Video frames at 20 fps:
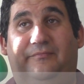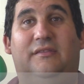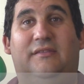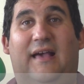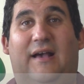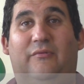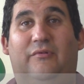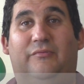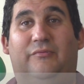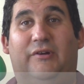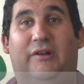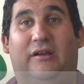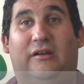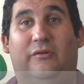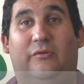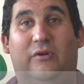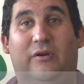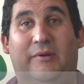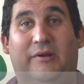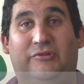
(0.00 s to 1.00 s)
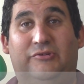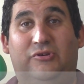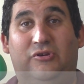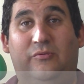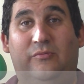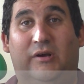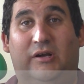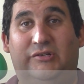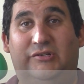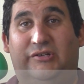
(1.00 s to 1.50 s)
That one we're not going to worry about
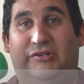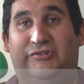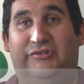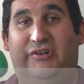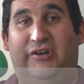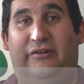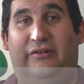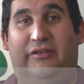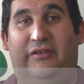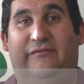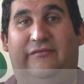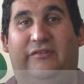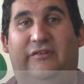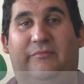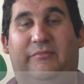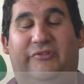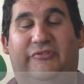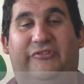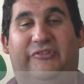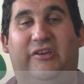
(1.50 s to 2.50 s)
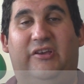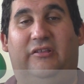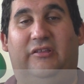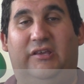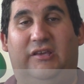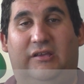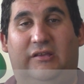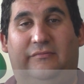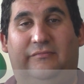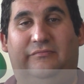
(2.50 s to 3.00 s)
too much because generally if something's
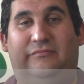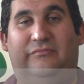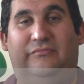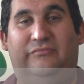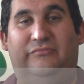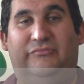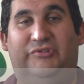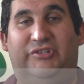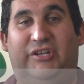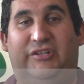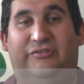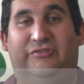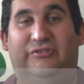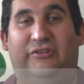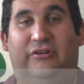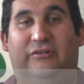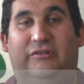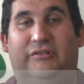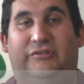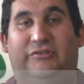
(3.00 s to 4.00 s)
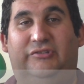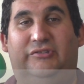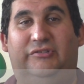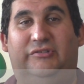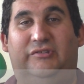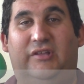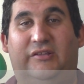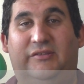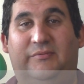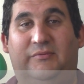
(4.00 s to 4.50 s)
killing it, chances are it's
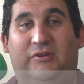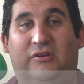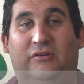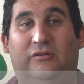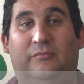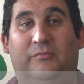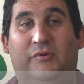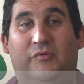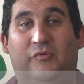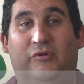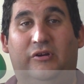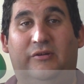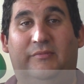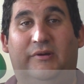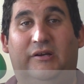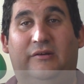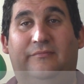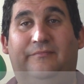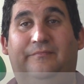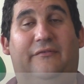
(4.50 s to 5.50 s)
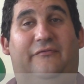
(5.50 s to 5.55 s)
not something you're going to be worried about.